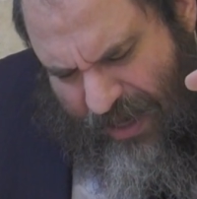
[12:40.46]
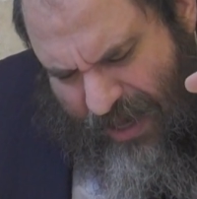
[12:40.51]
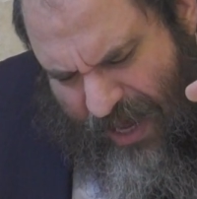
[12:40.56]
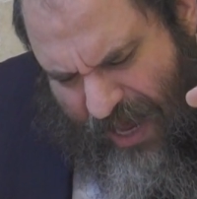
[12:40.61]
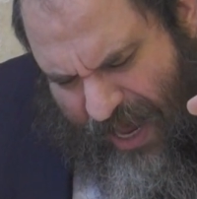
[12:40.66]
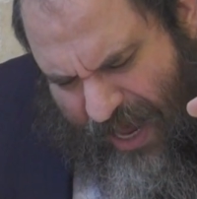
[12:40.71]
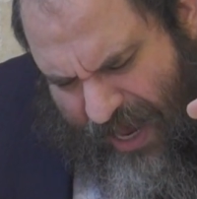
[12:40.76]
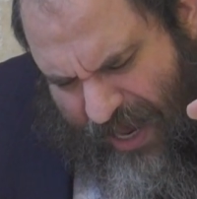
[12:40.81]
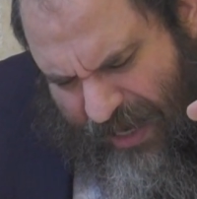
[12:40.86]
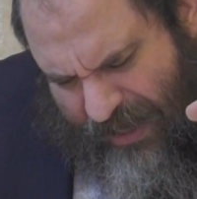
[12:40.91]

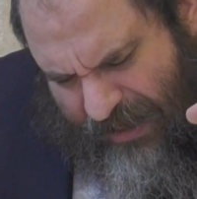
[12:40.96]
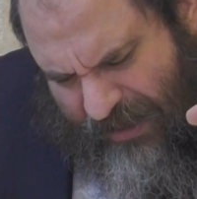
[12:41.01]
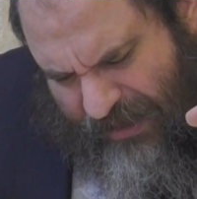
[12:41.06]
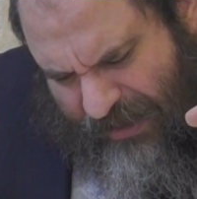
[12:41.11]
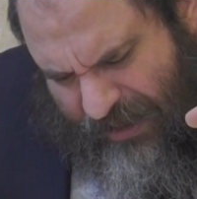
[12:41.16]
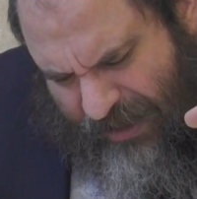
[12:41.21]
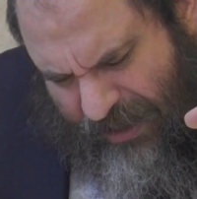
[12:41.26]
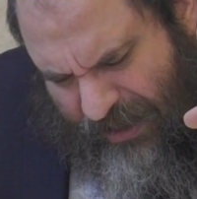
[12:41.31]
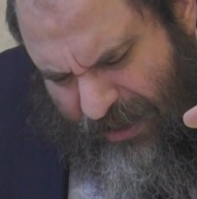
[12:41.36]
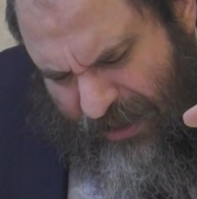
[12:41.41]

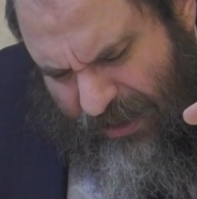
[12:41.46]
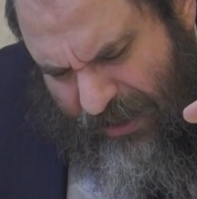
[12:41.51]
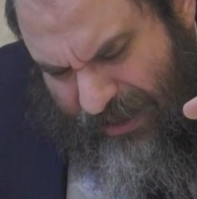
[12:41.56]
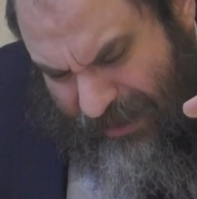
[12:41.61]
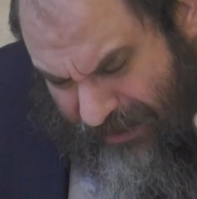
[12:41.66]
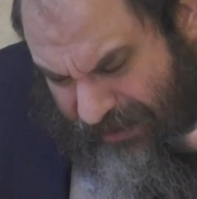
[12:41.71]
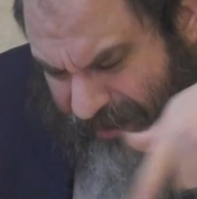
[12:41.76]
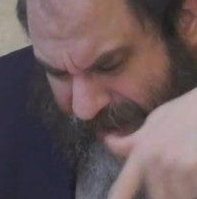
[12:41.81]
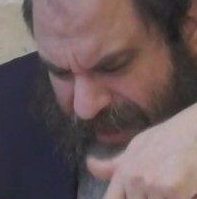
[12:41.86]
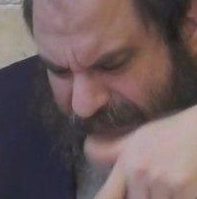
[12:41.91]
and
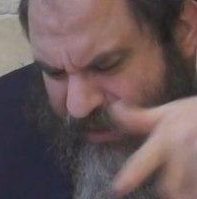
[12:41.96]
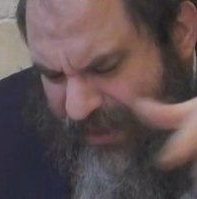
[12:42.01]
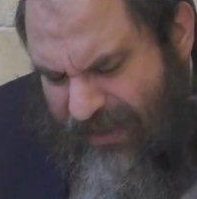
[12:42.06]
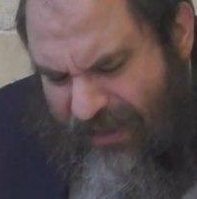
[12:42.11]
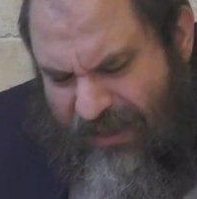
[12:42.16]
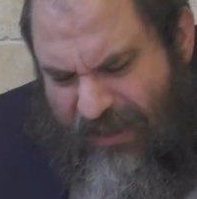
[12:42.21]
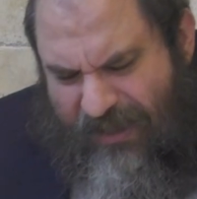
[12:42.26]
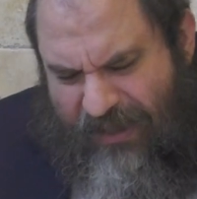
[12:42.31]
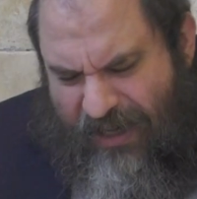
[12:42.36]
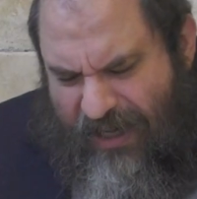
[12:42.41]
as it says
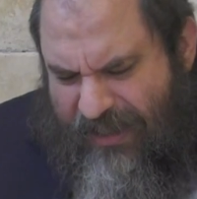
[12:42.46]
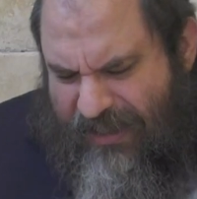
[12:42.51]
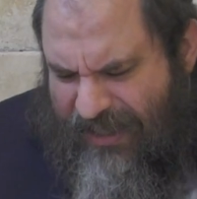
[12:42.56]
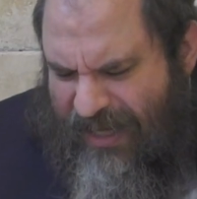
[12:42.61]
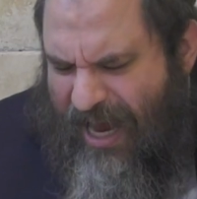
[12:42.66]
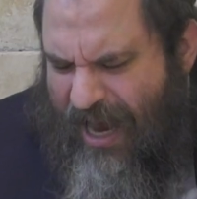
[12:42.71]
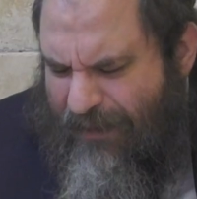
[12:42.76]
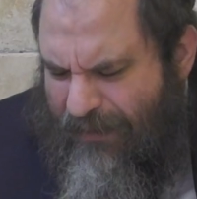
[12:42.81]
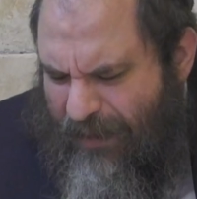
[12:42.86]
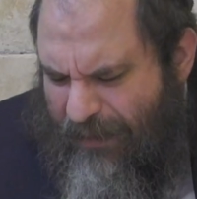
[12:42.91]
in
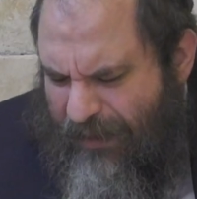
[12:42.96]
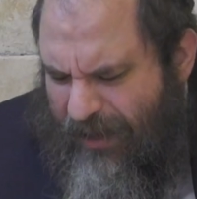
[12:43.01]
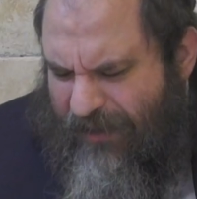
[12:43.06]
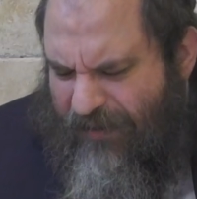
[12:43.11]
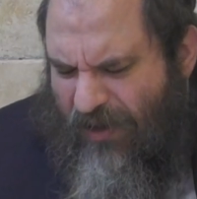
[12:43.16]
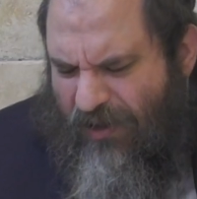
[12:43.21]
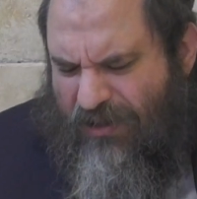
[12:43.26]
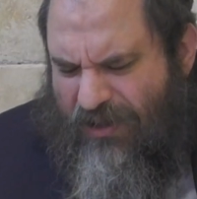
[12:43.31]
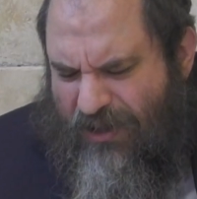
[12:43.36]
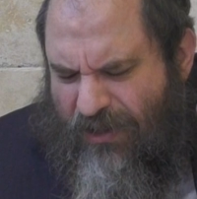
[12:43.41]
Efraim, I
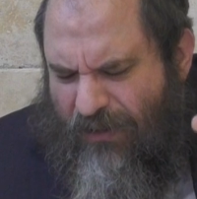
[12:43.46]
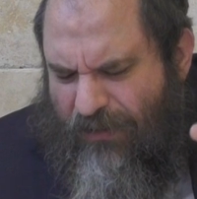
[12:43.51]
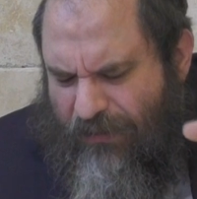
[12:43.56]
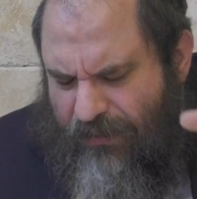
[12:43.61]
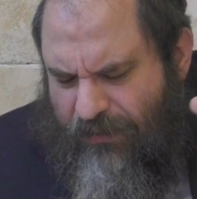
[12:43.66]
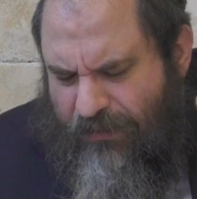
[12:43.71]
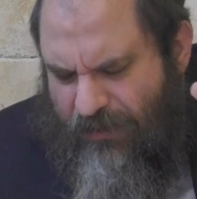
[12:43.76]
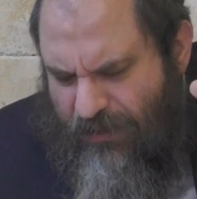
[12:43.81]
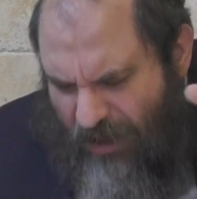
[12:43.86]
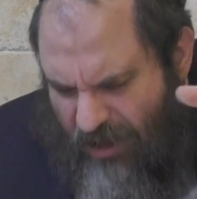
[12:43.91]
believe
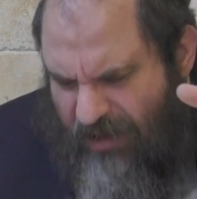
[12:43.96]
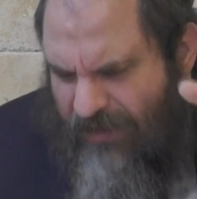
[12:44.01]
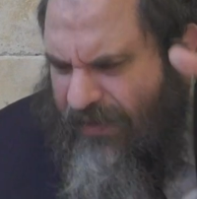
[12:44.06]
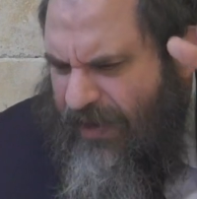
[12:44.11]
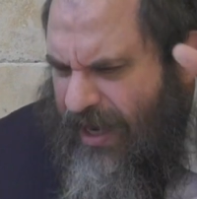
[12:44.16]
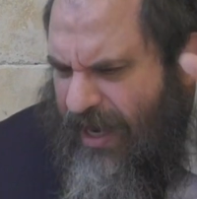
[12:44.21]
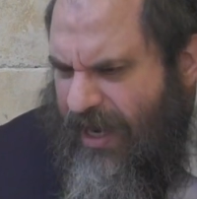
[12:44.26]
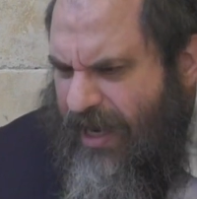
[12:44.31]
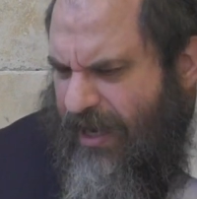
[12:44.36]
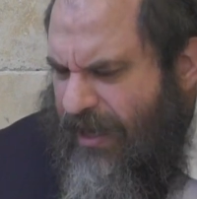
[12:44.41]
also. It's
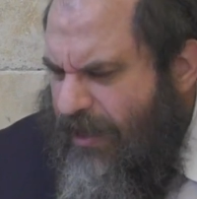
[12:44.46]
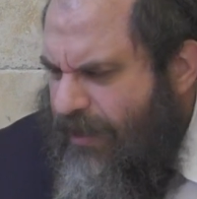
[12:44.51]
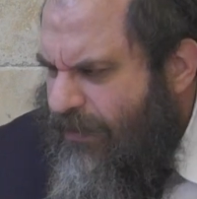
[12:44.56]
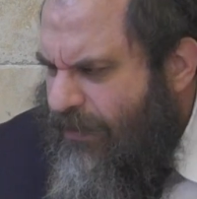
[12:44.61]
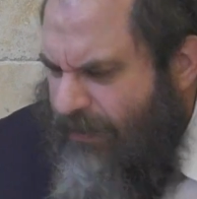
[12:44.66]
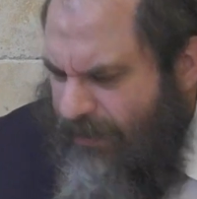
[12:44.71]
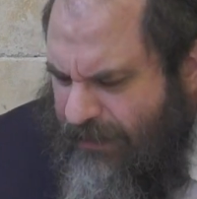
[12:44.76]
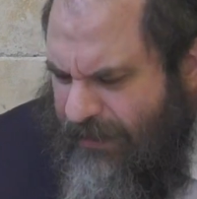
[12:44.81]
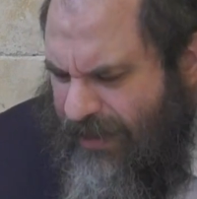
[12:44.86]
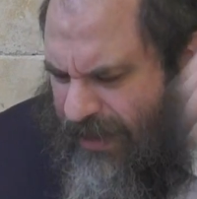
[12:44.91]

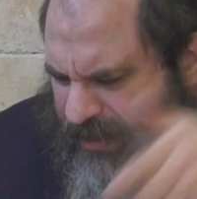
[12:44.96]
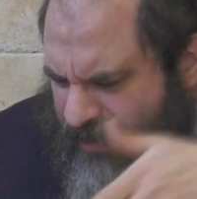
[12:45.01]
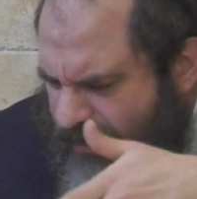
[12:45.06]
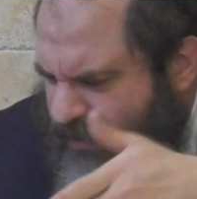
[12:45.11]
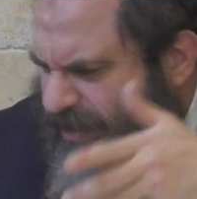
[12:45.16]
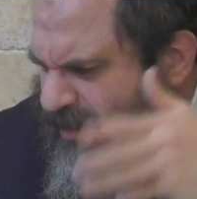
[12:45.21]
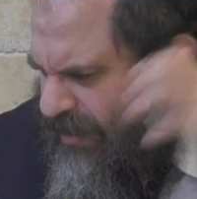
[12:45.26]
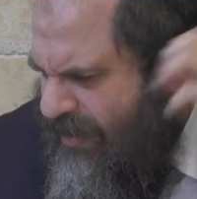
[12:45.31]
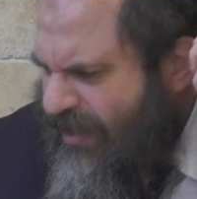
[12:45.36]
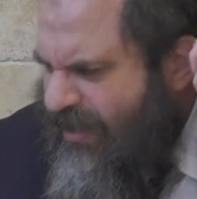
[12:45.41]

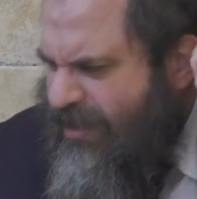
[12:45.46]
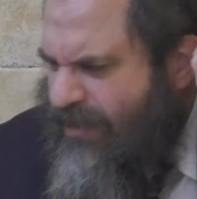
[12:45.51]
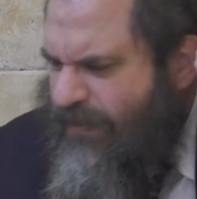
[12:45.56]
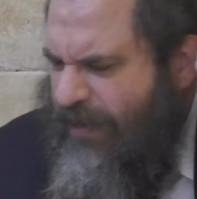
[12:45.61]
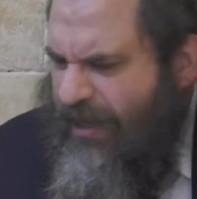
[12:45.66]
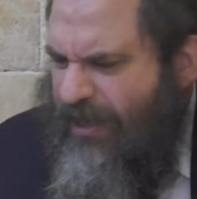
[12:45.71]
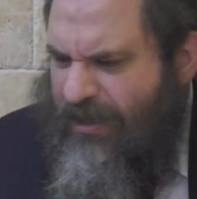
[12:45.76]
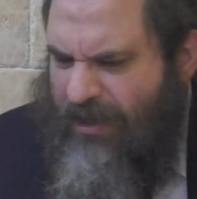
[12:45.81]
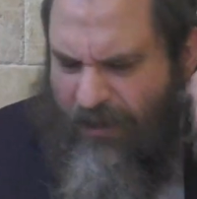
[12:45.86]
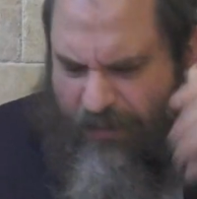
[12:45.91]
Chassidus
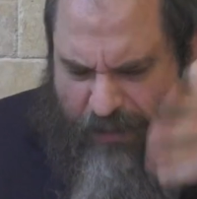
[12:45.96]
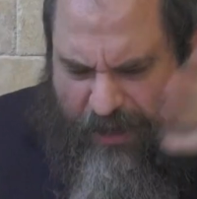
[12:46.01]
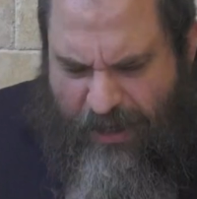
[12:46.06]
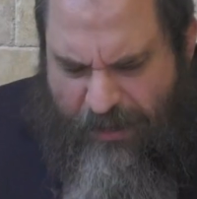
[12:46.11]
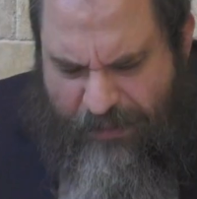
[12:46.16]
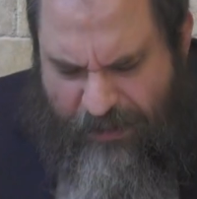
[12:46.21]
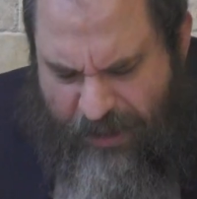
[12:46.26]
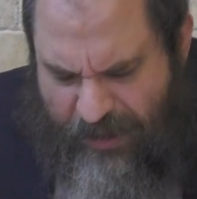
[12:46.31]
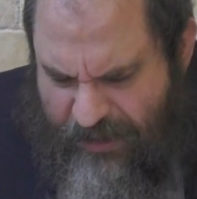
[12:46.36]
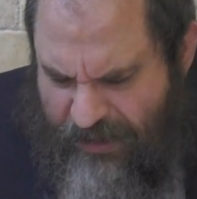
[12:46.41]

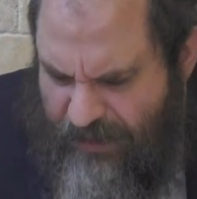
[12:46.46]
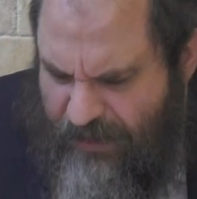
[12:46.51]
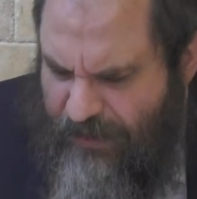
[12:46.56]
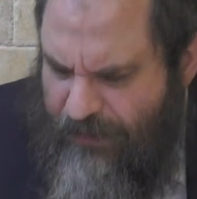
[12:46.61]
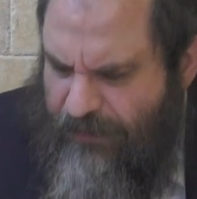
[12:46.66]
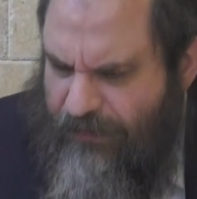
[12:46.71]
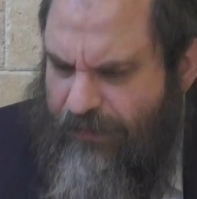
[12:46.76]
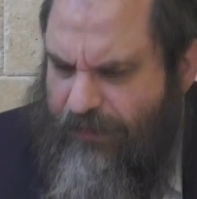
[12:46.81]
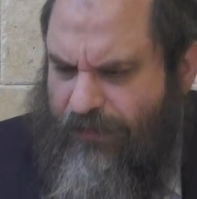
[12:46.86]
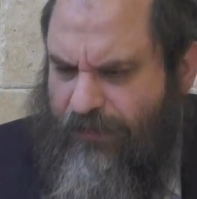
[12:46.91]
many
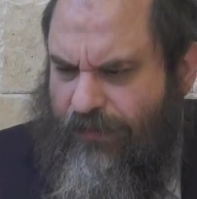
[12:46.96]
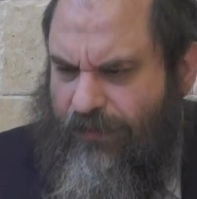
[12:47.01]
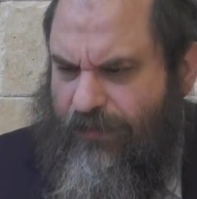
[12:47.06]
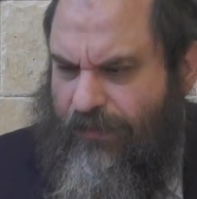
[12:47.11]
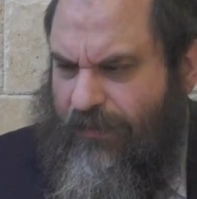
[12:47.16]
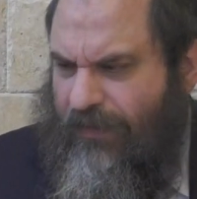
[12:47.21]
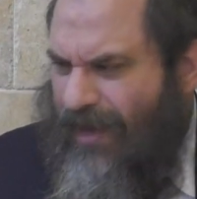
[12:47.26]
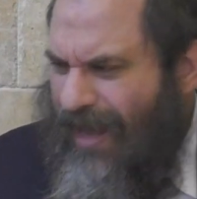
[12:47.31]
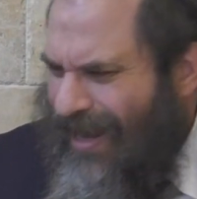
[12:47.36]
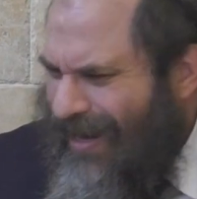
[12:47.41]
places.
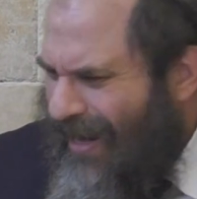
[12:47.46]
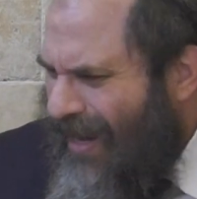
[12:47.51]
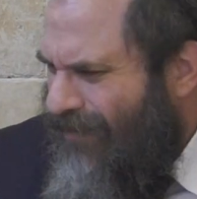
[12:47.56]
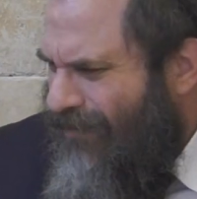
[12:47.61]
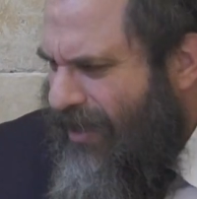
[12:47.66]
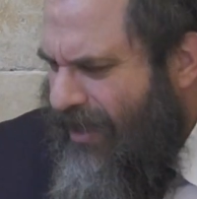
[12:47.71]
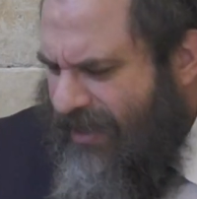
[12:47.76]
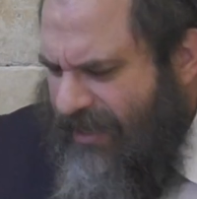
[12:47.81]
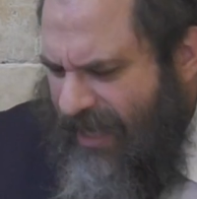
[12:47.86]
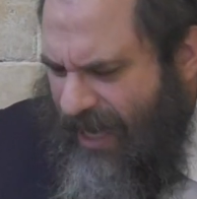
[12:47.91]
I don't
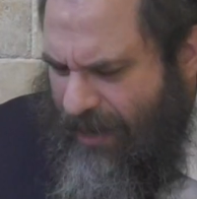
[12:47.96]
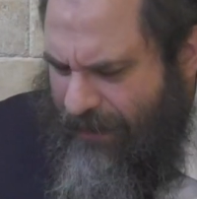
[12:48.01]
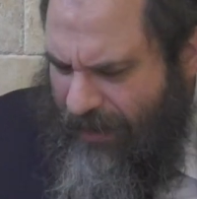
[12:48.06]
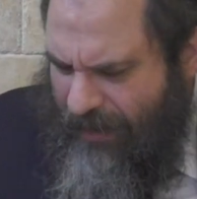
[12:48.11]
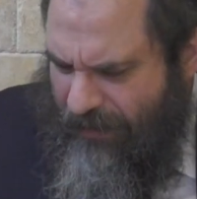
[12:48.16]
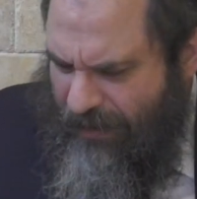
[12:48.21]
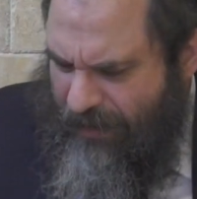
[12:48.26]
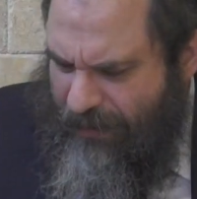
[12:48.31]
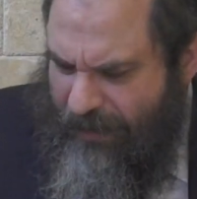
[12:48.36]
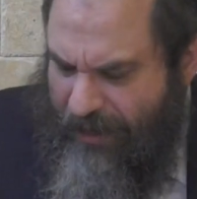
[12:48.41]
have the Efraim
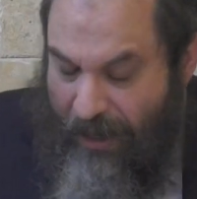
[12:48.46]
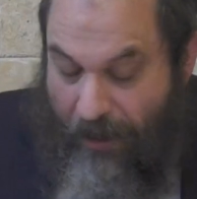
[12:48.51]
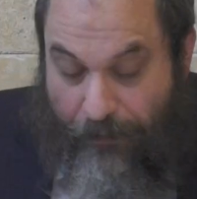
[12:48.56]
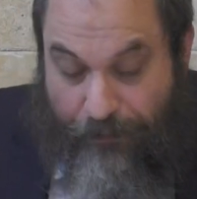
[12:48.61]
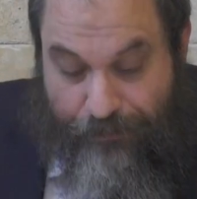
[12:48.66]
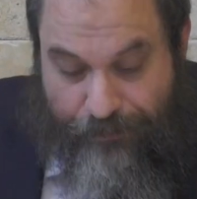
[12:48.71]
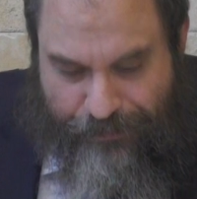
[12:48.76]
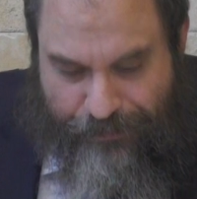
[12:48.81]
here with me now.